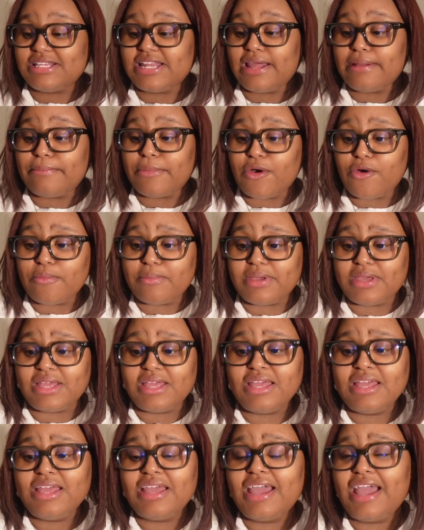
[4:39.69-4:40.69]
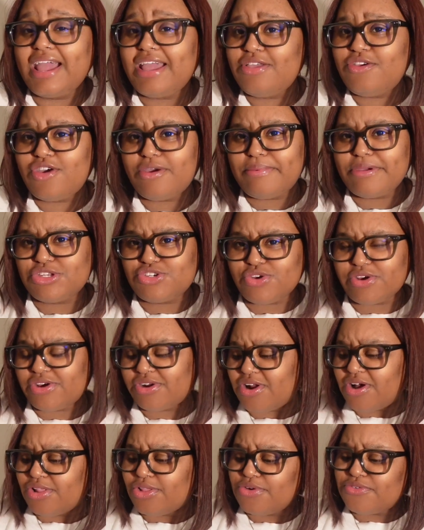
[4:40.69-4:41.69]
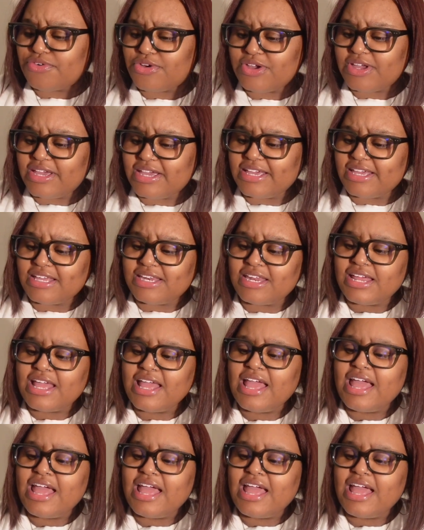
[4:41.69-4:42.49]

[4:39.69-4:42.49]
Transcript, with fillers: that moment, and you could be triggered all over again.